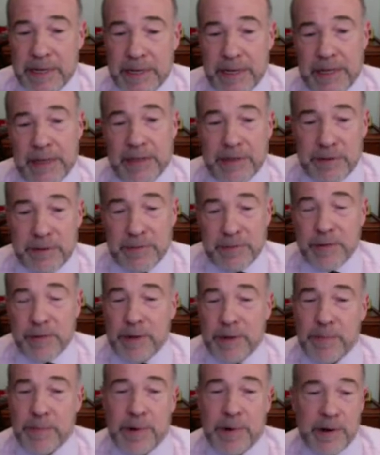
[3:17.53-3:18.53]
in the
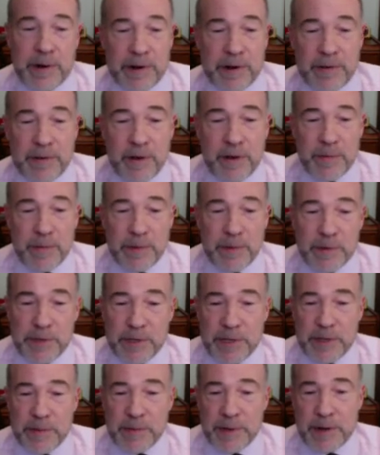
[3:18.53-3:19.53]
front part of our
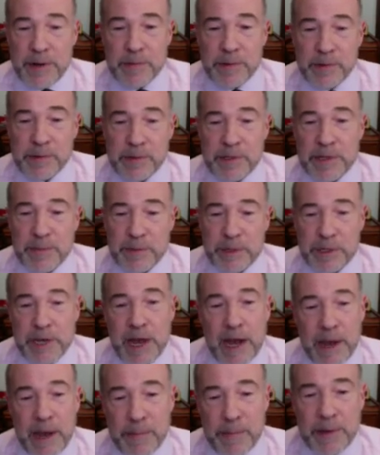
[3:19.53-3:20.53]
museum and our museum
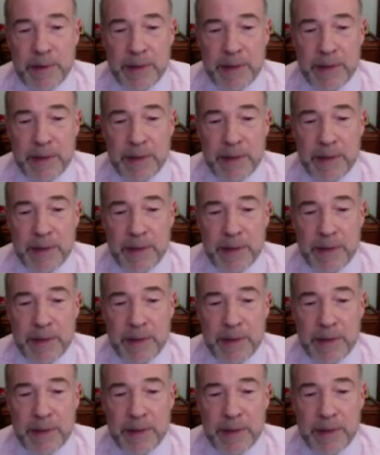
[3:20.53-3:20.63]
shop